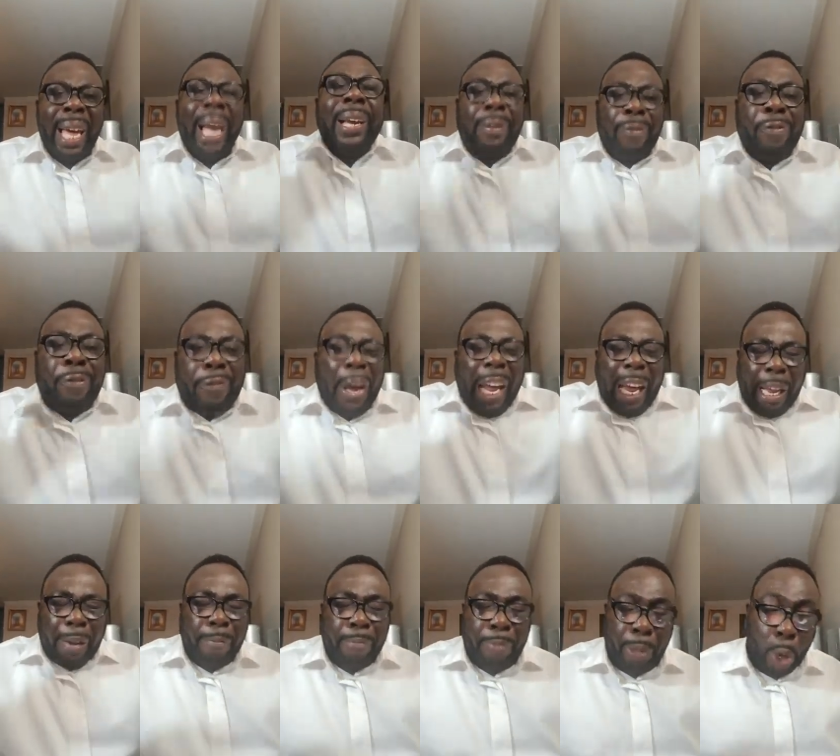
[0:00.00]
and
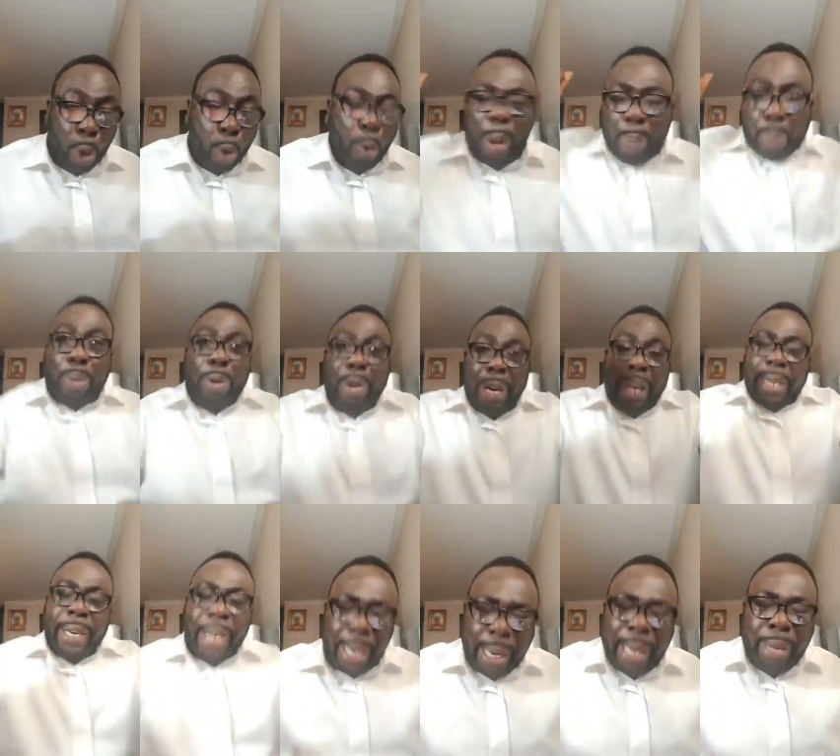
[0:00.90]
fame. We
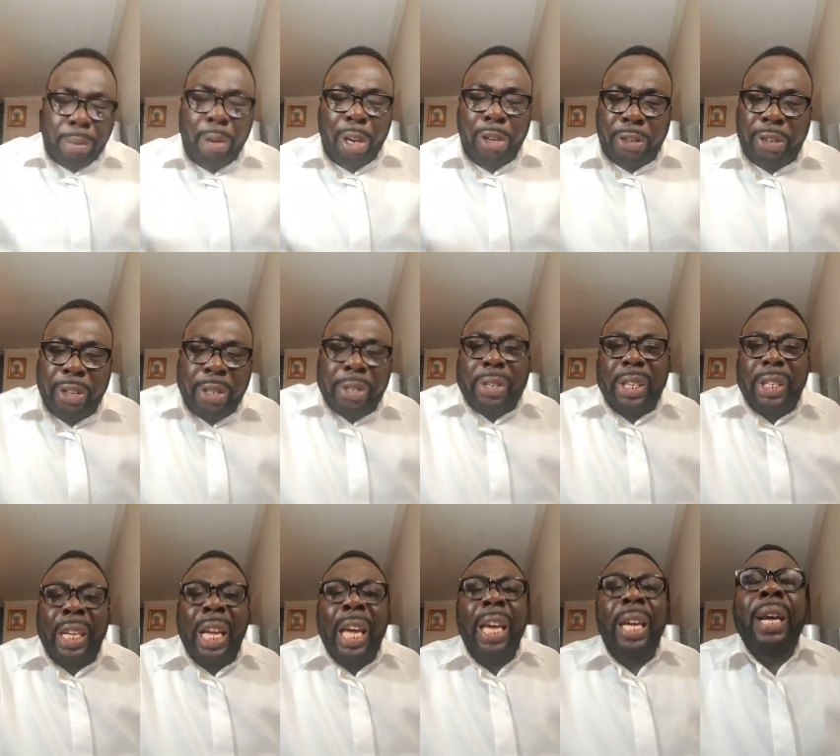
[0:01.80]
pray in the name of
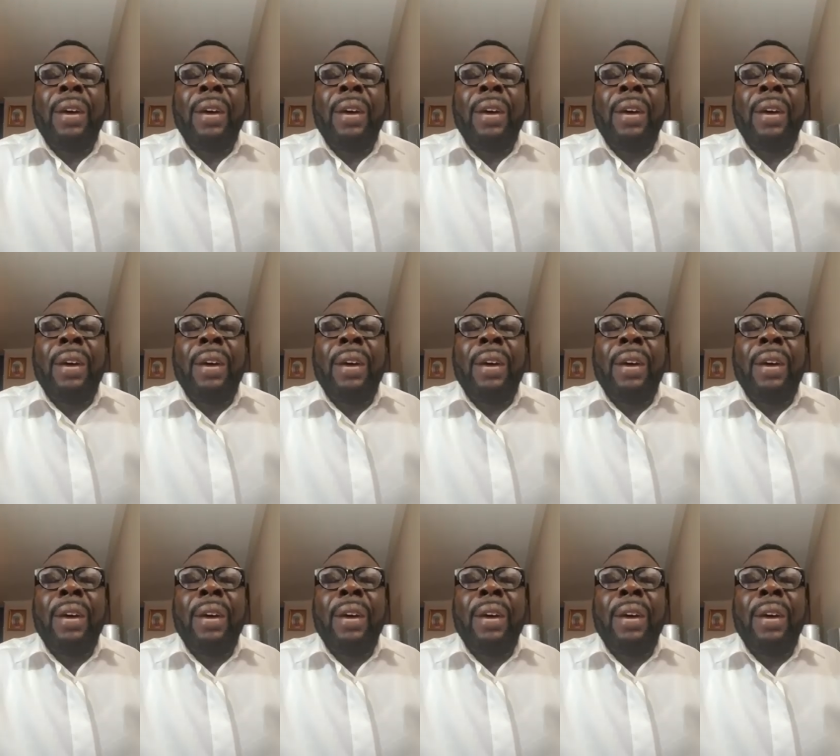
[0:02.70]
Jesus.